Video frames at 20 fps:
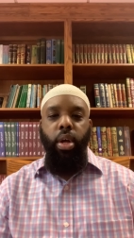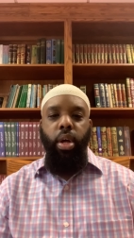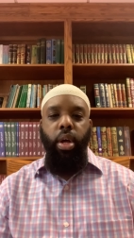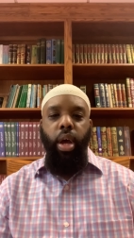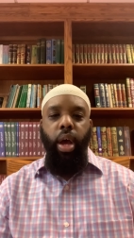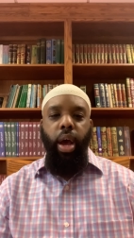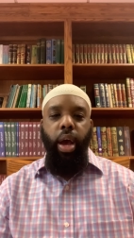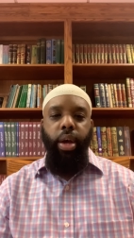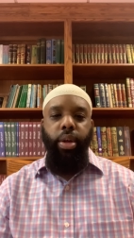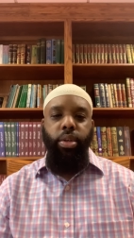
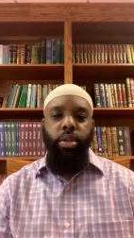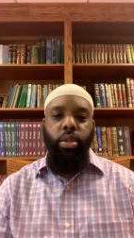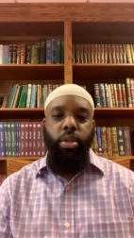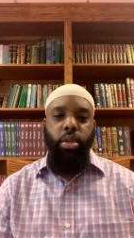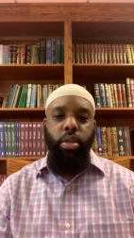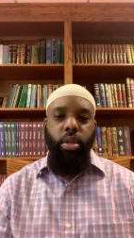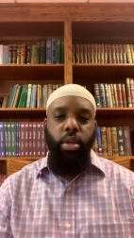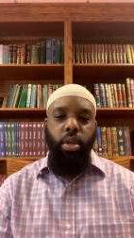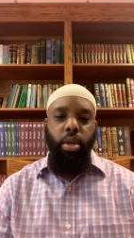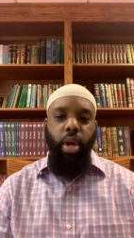and
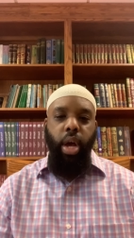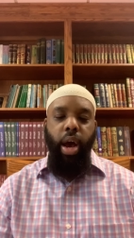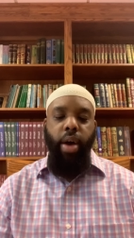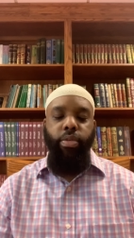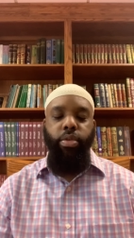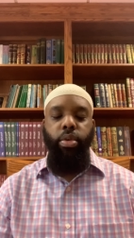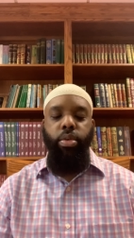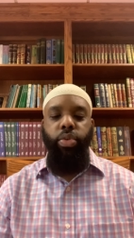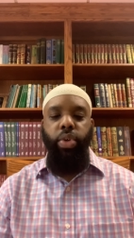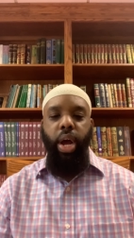
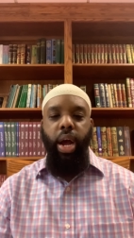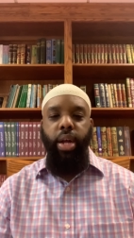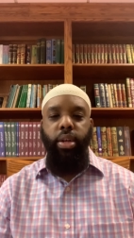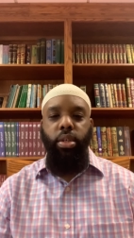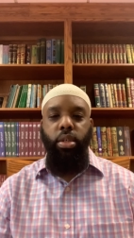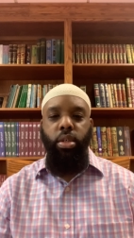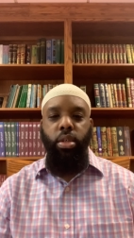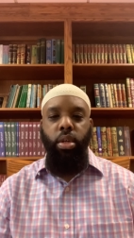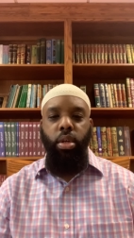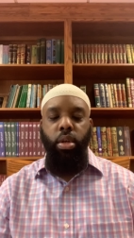after
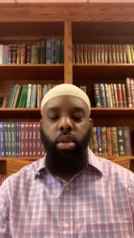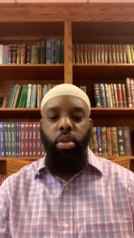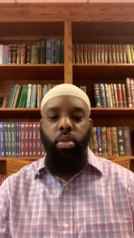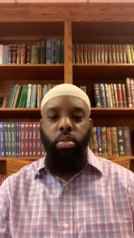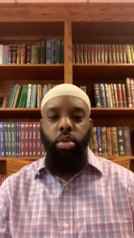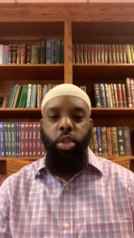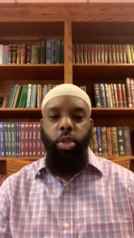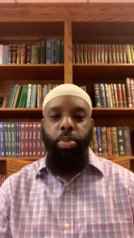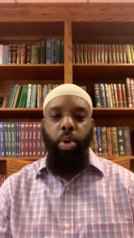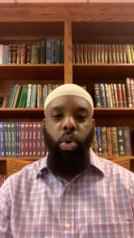that,
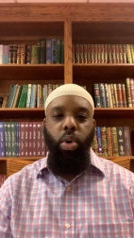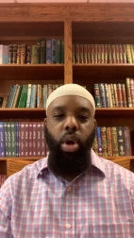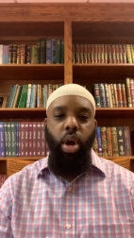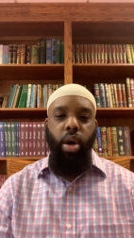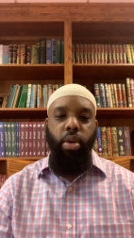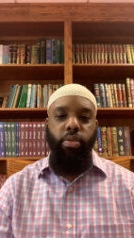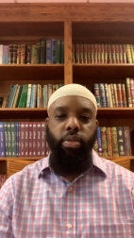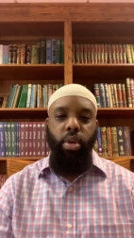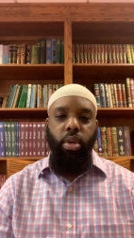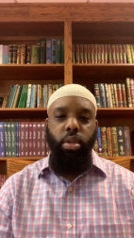we spoke
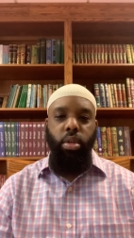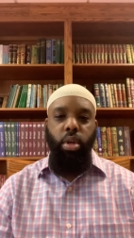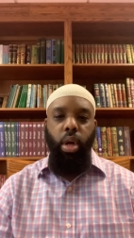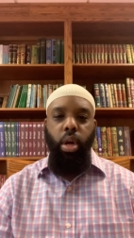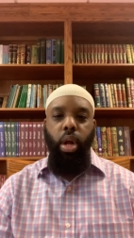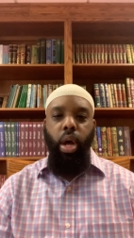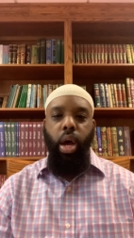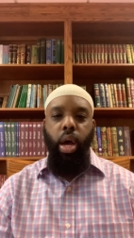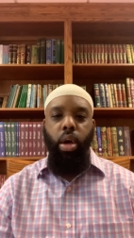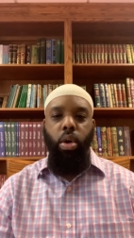of
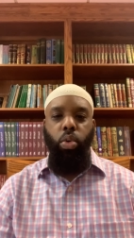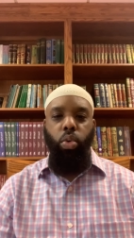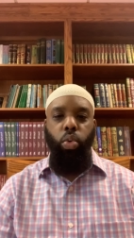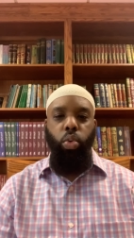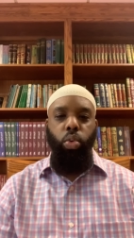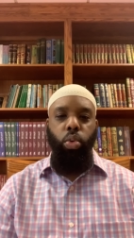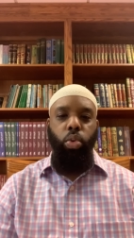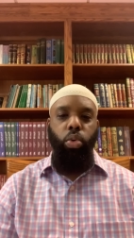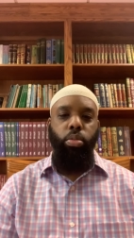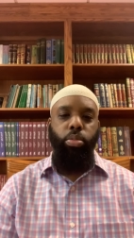Dala'ilul
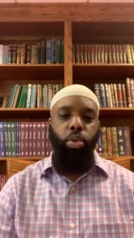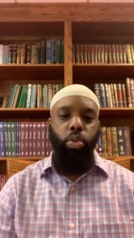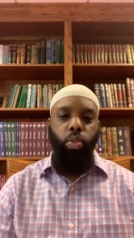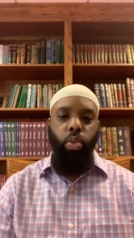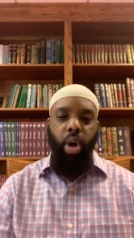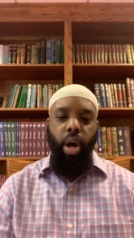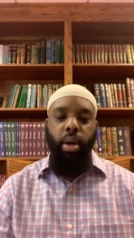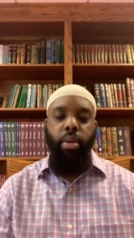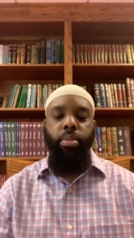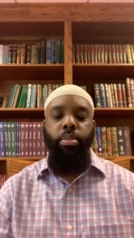
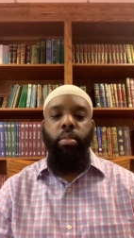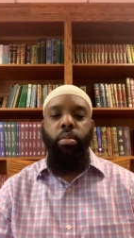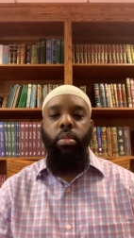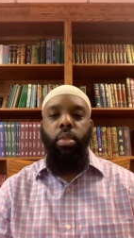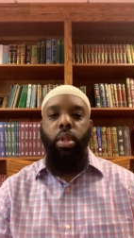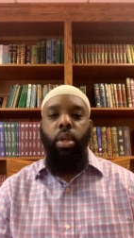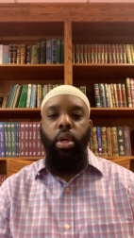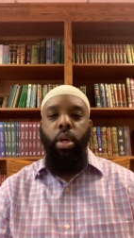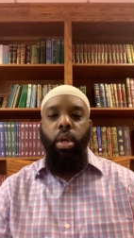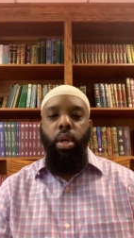Nubuwa,
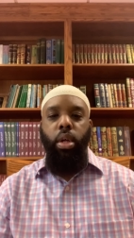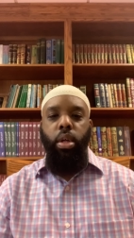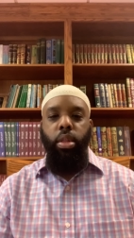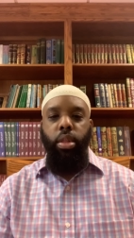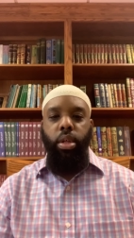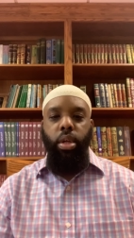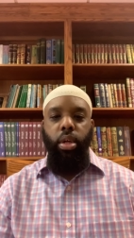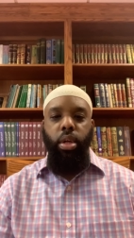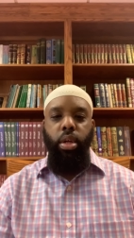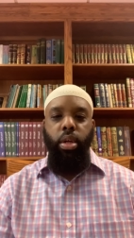
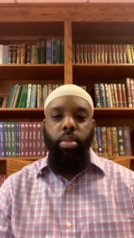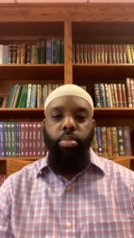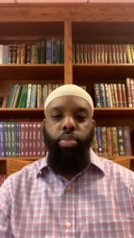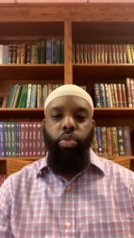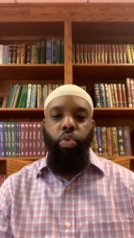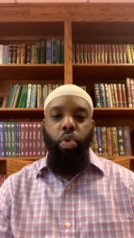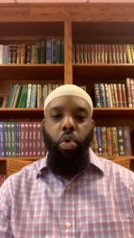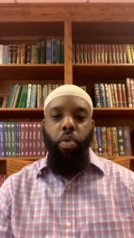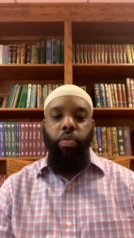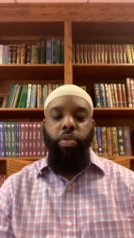the
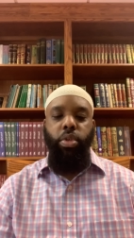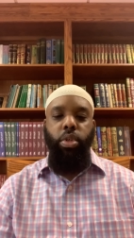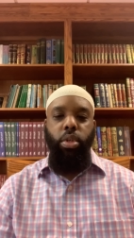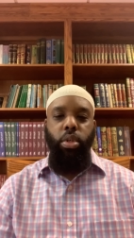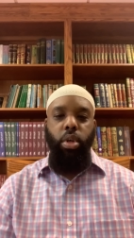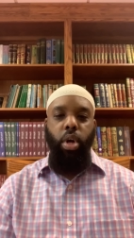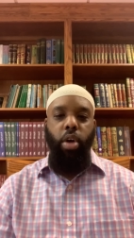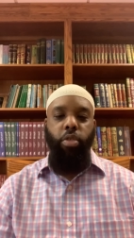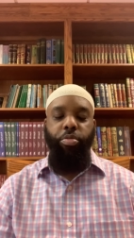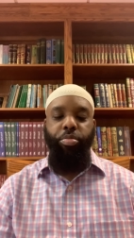proofs
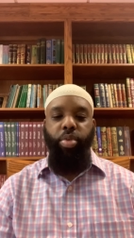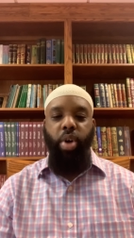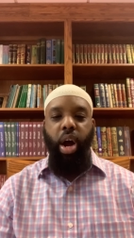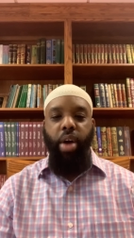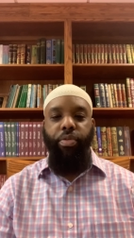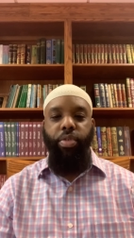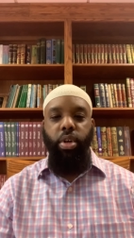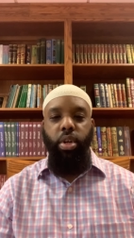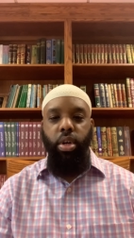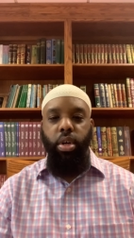of
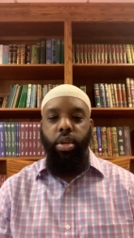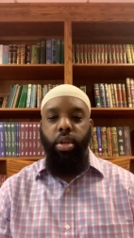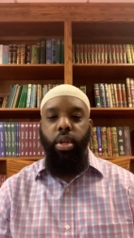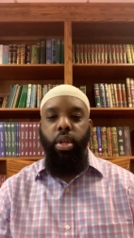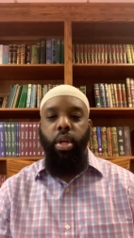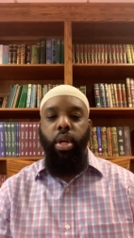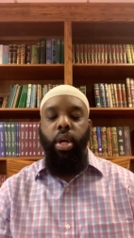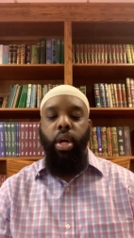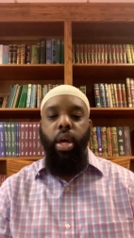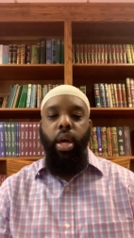prophethood.
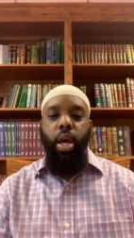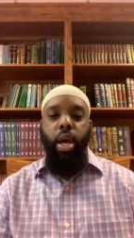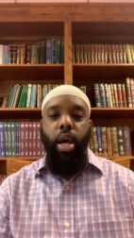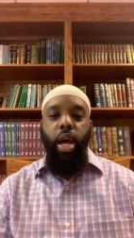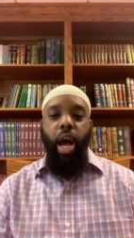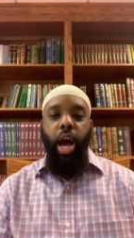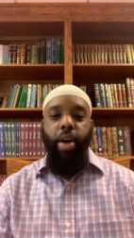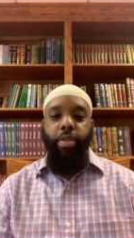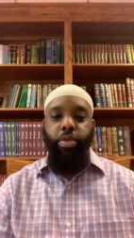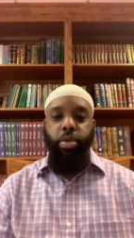
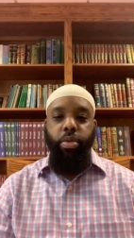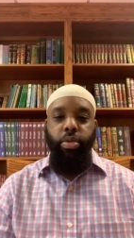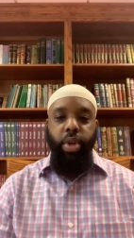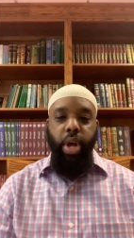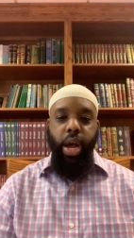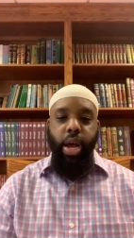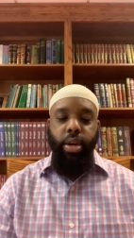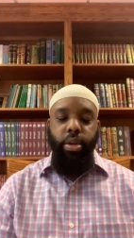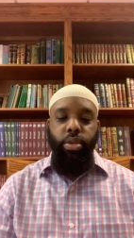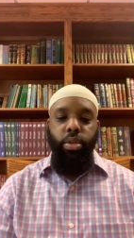After
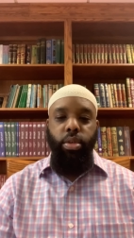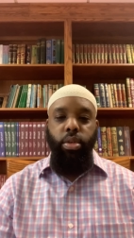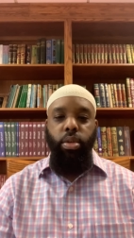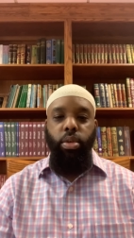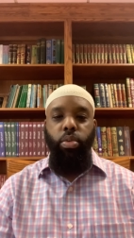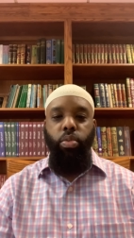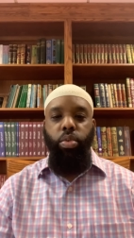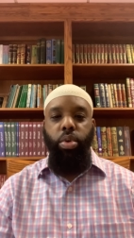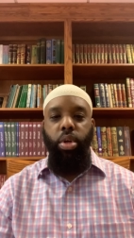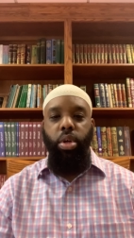that,
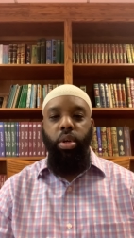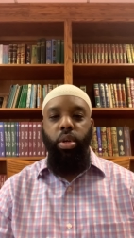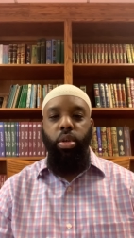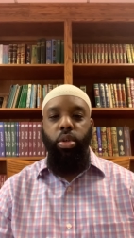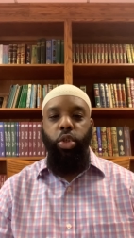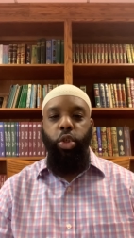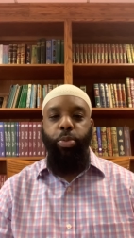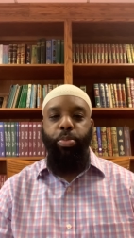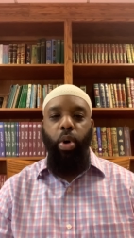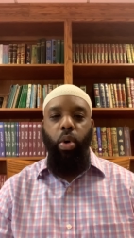we
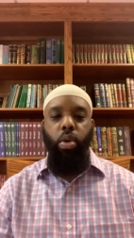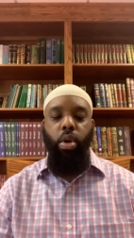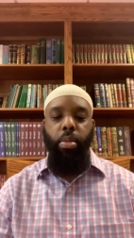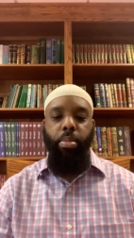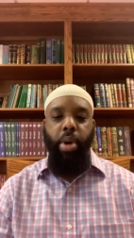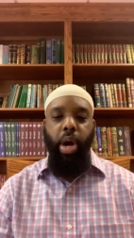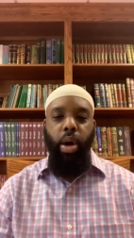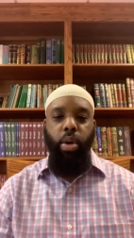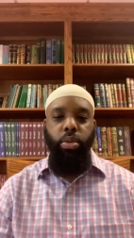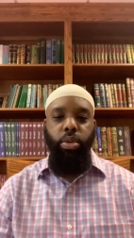spoke
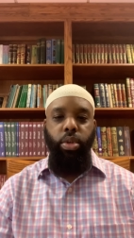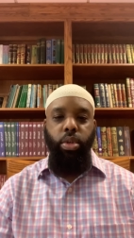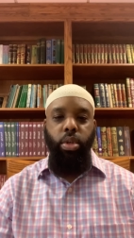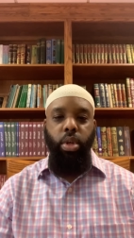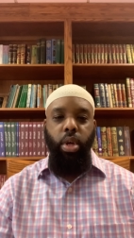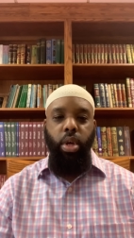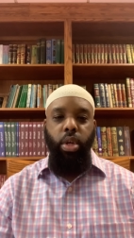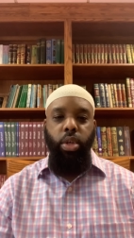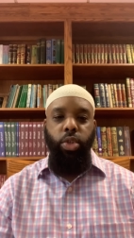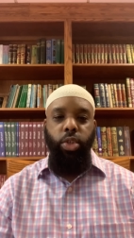about
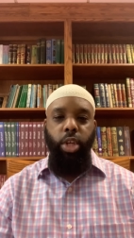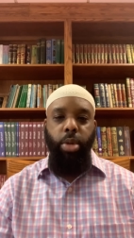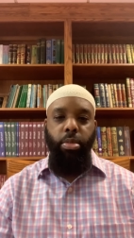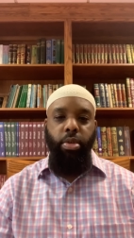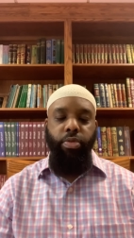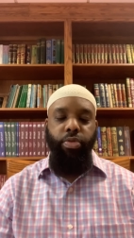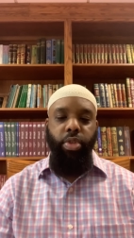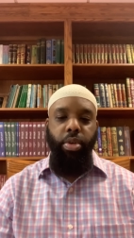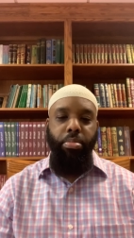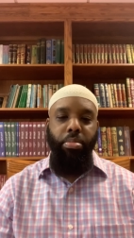some
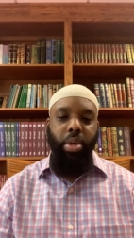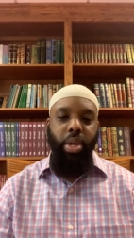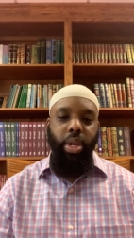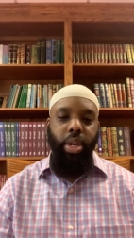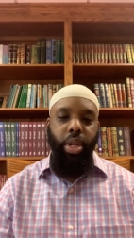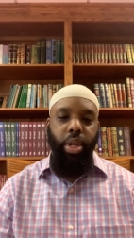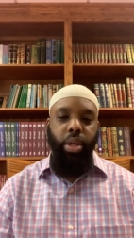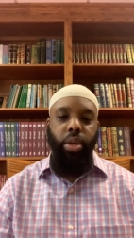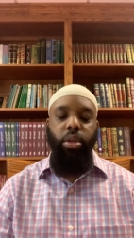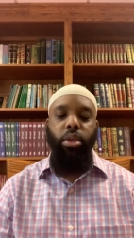of the
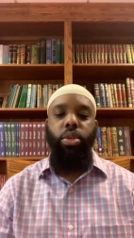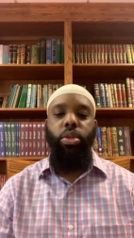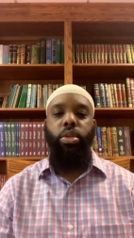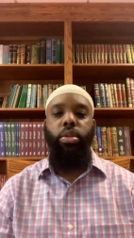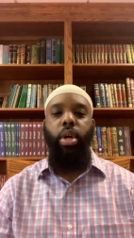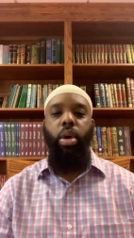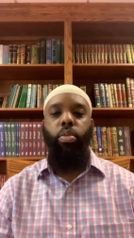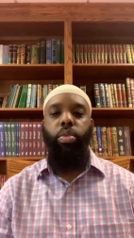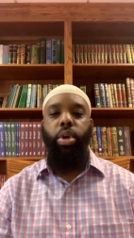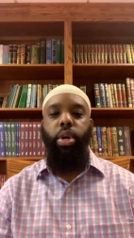meanings
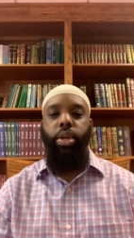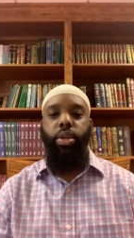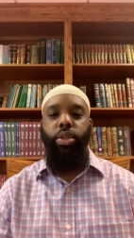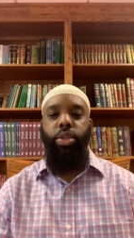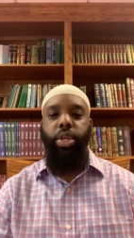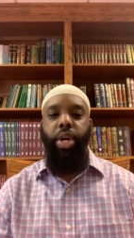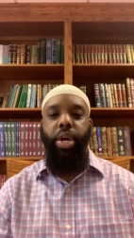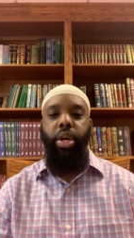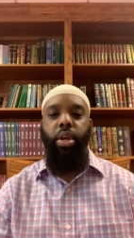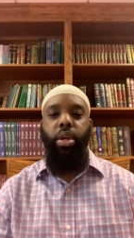that we can
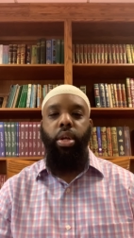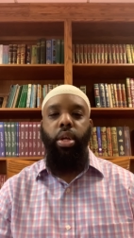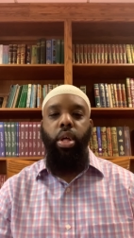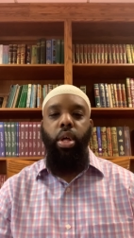take